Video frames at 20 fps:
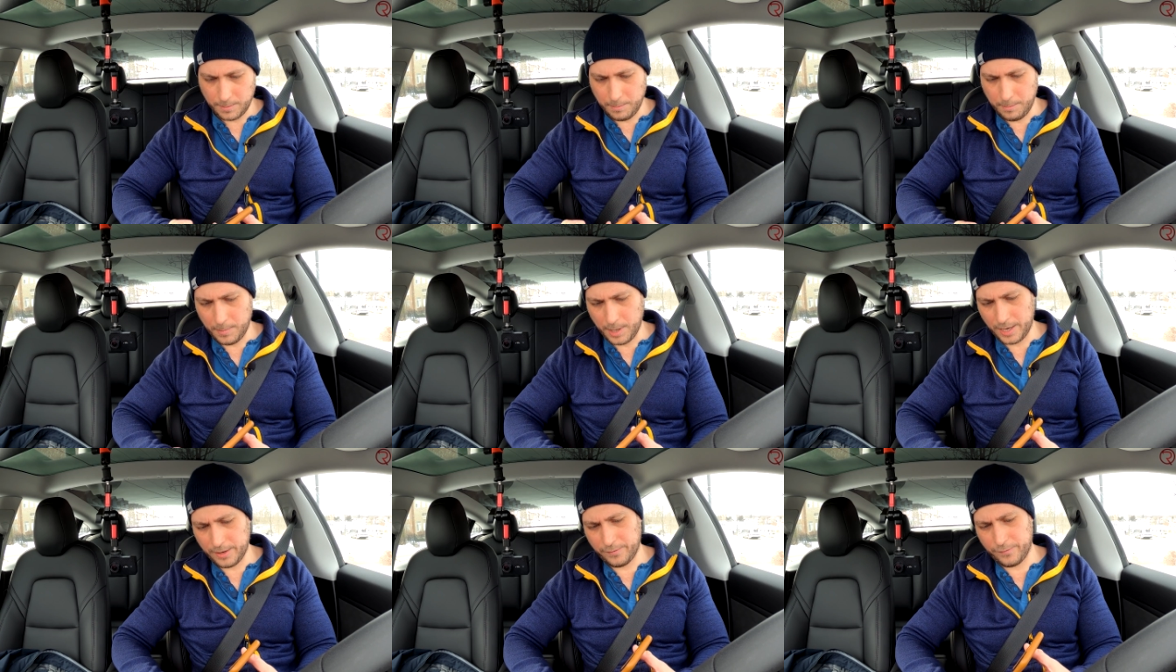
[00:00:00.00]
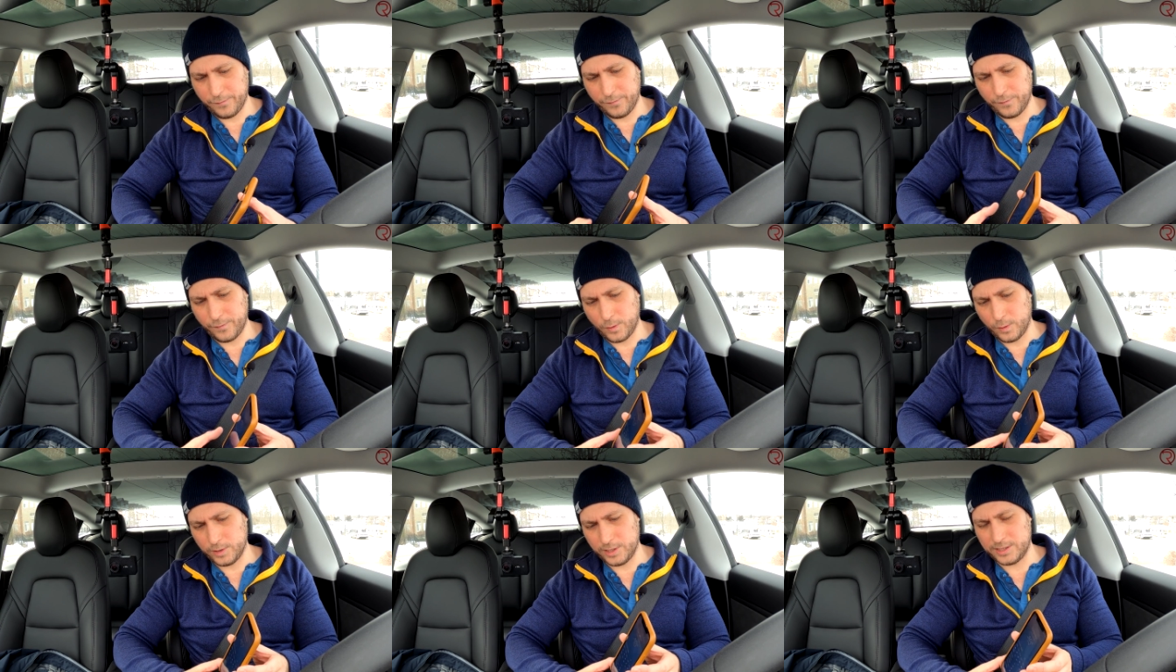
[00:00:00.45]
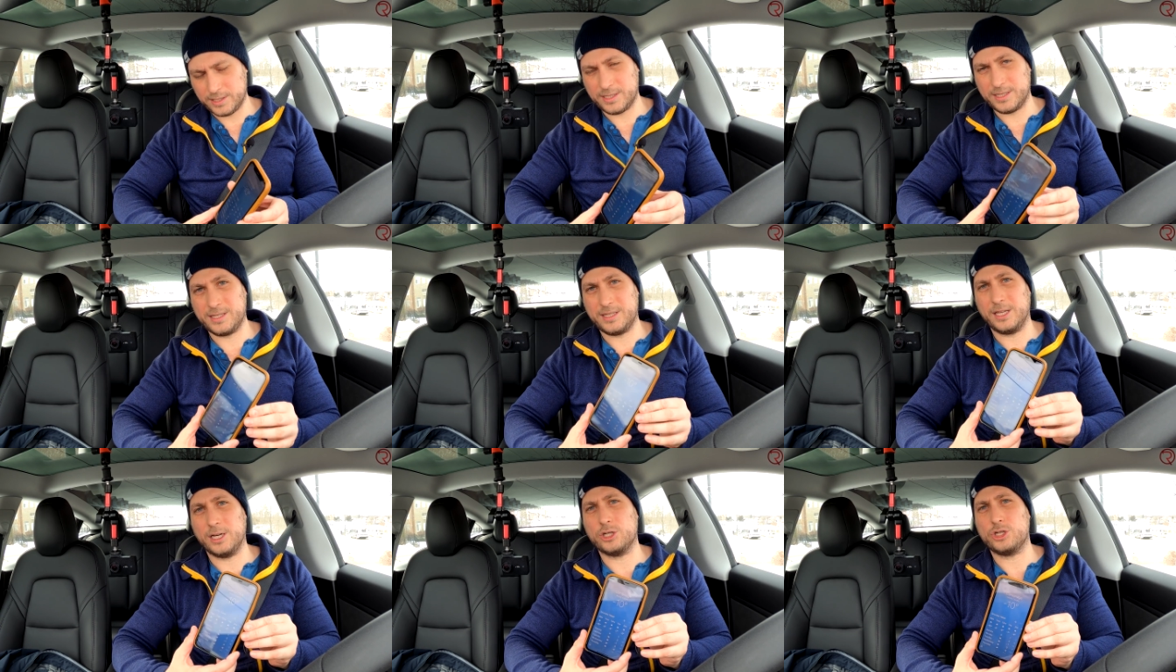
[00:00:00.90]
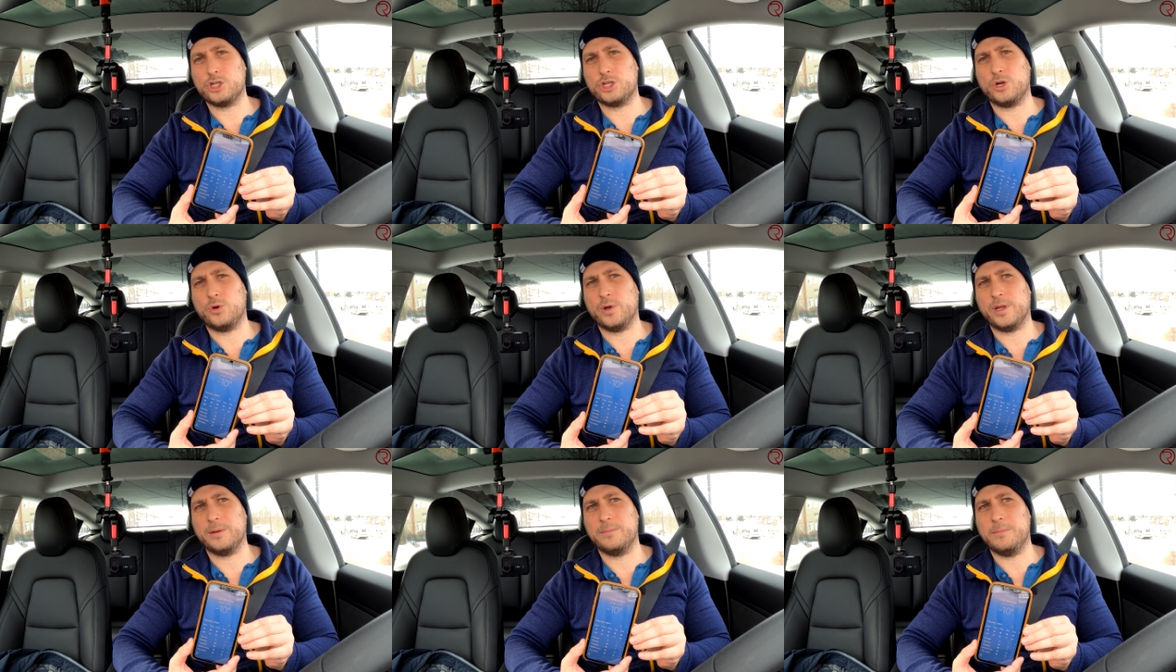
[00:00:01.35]
my phone is still
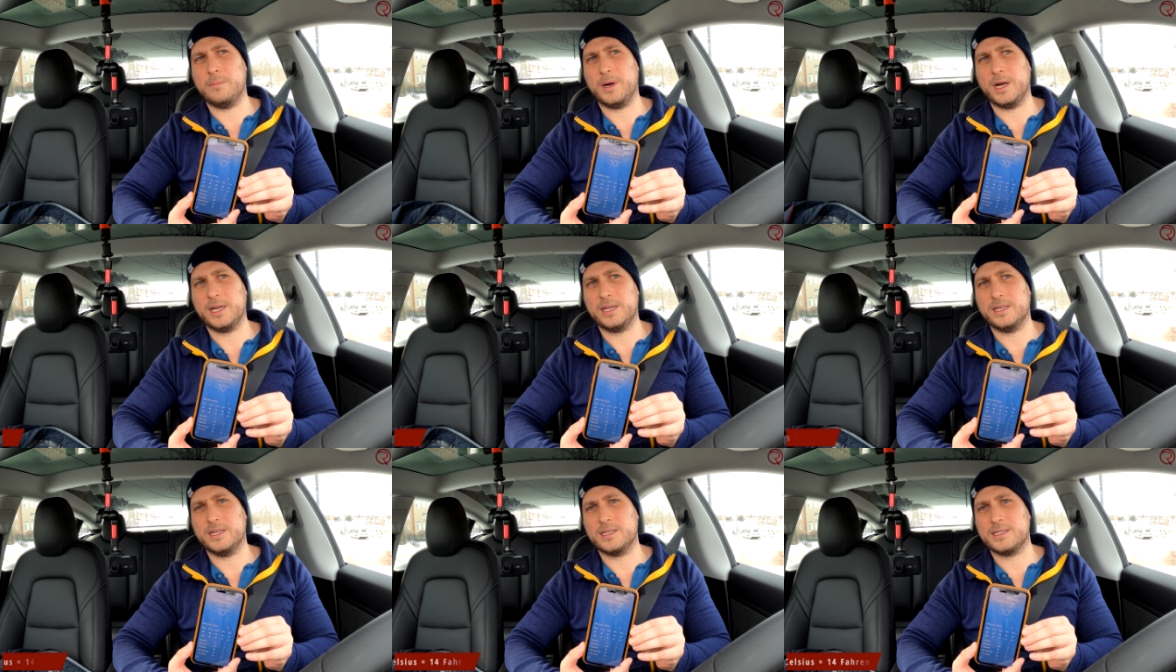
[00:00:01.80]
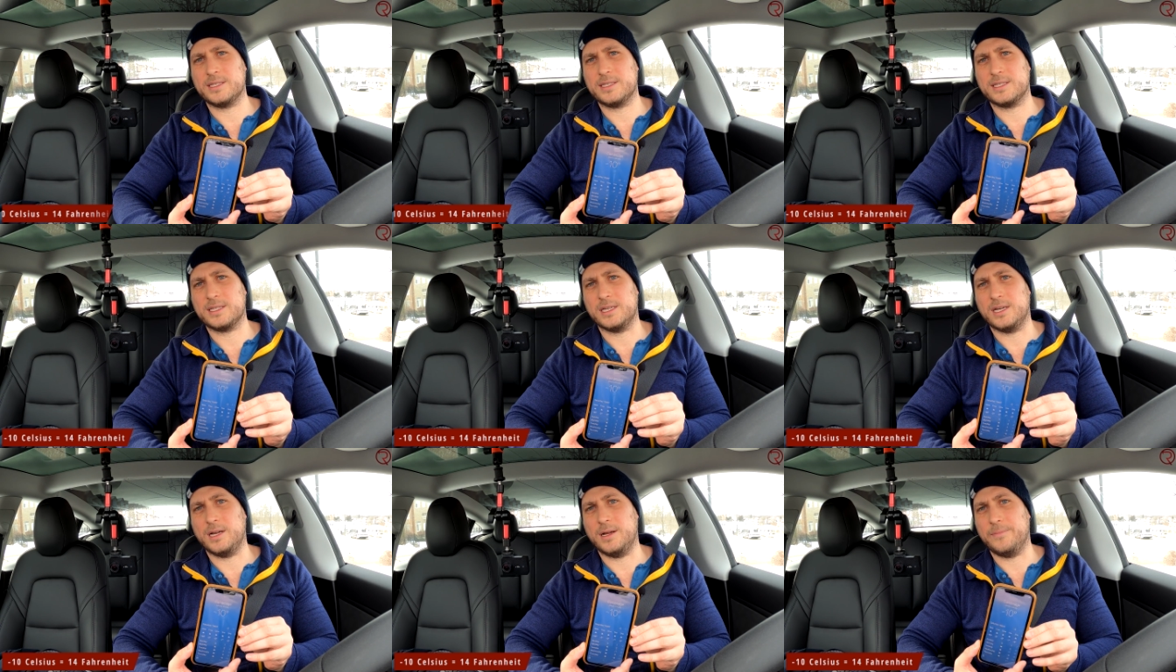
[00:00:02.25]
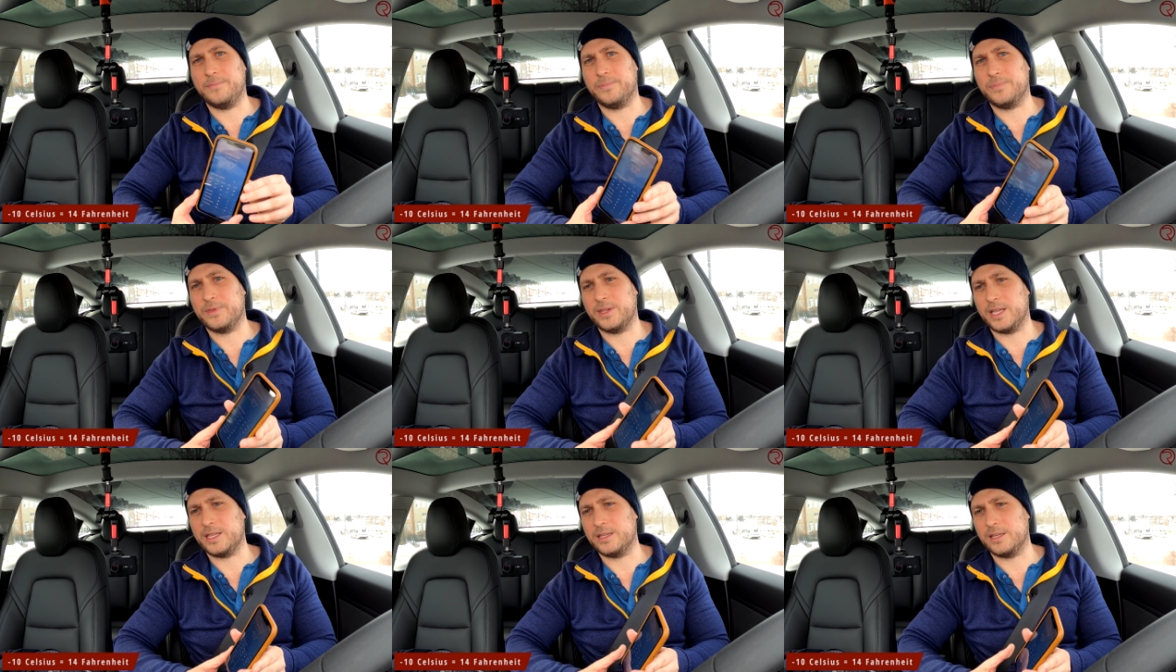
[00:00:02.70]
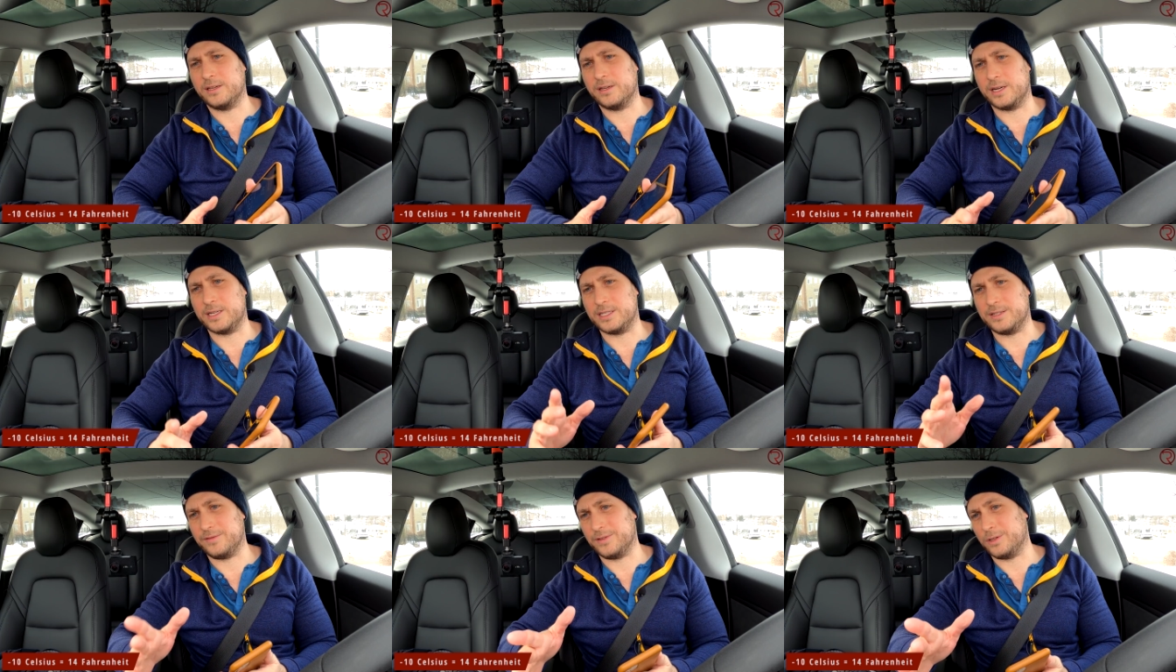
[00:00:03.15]
showing minus 10
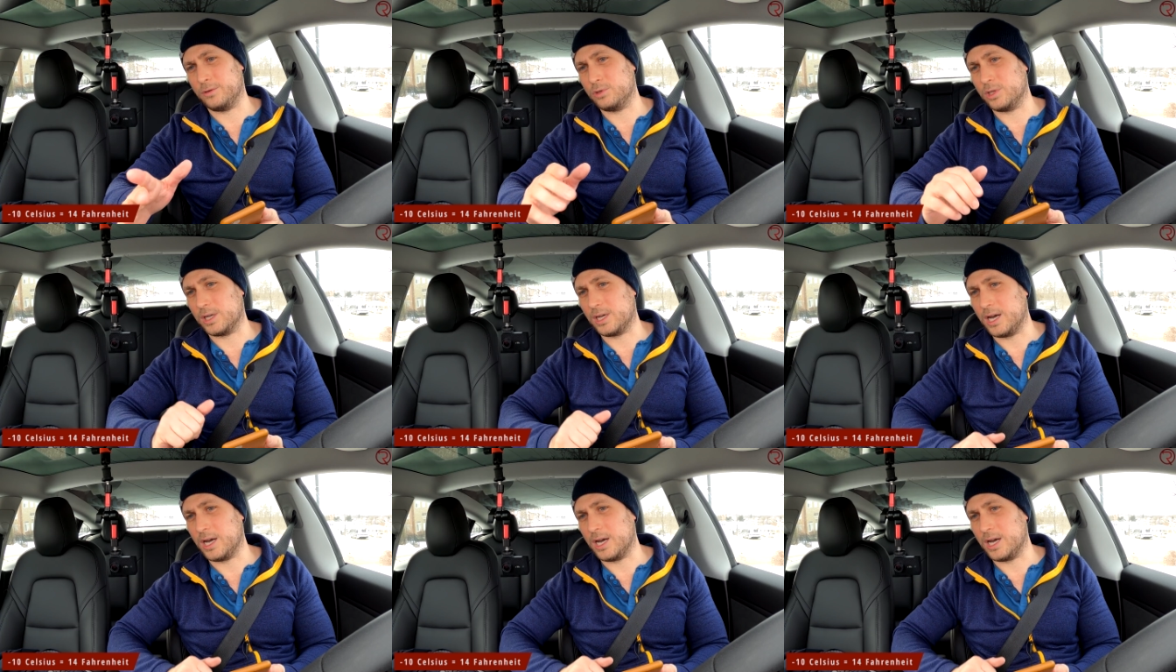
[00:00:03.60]
degrees, even though the